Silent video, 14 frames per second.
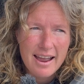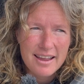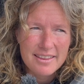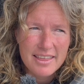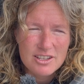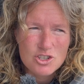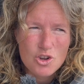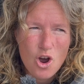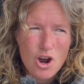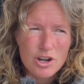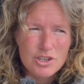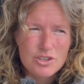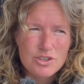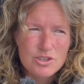That's
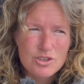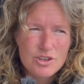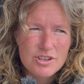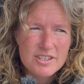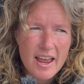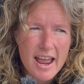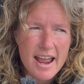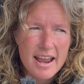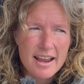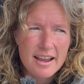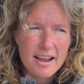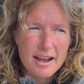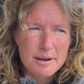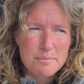hard to say,
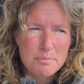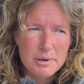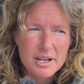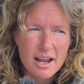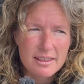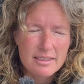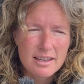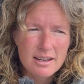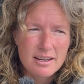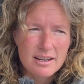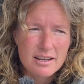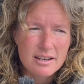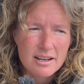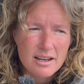but I
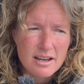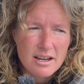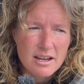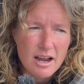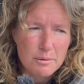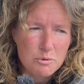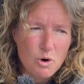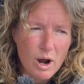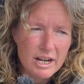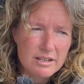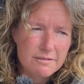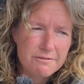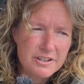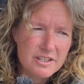think I'm quite
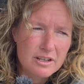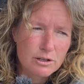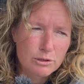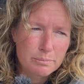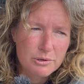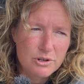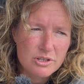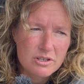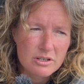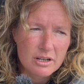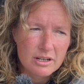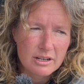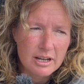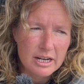a physical person.
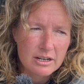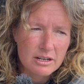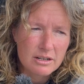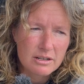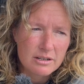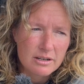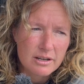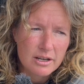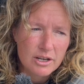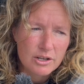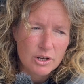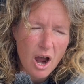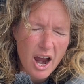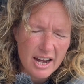I like
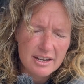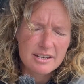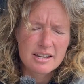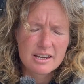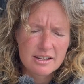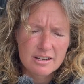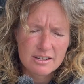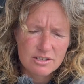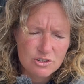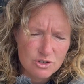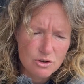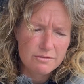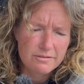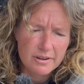hiking and
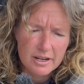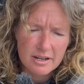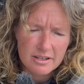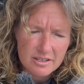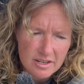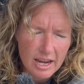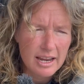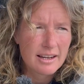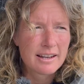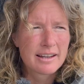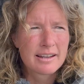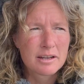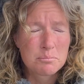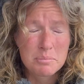surfing and
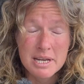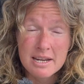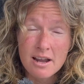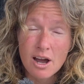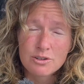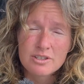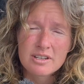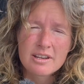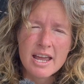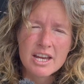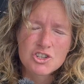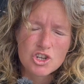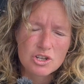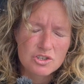sailing and being out in
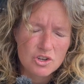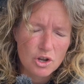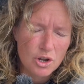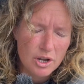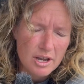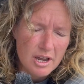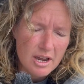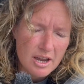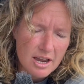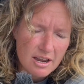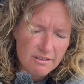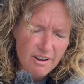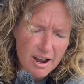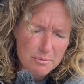nature, so
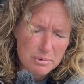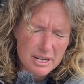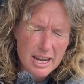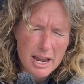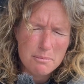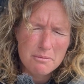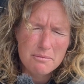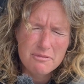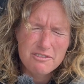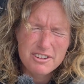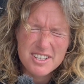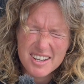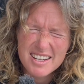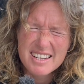if I became
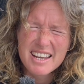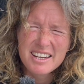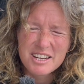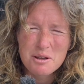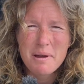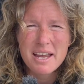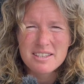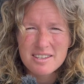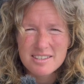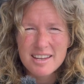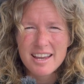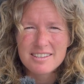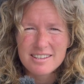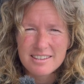physically
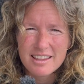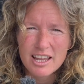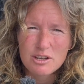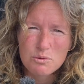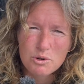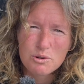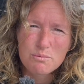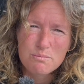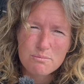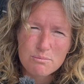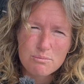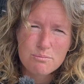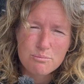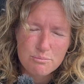incapacitated, that would
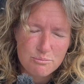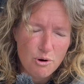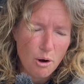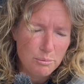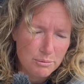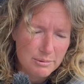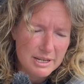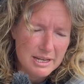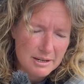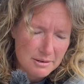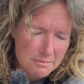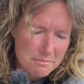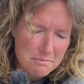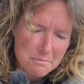
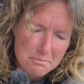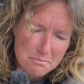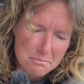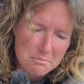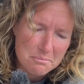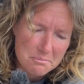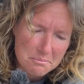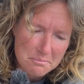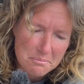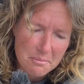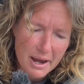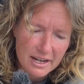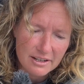probably make